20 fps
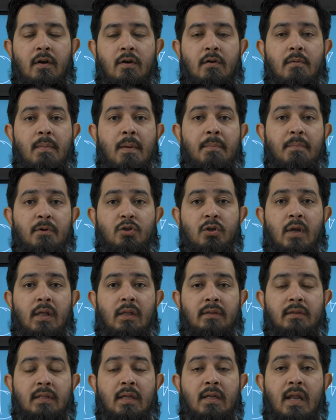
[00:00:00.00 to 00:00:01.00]
Remember to
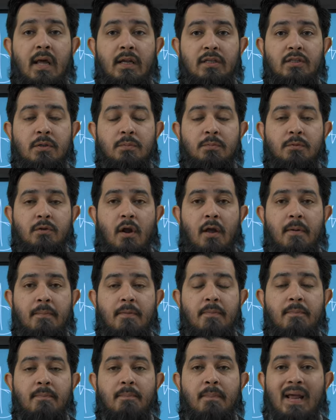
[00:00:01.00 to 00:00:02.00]
hit the like, subscribe,
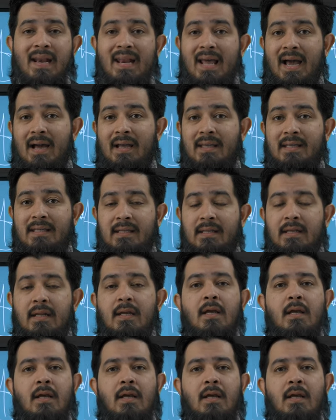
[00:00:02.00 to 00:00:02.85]
and bell icon.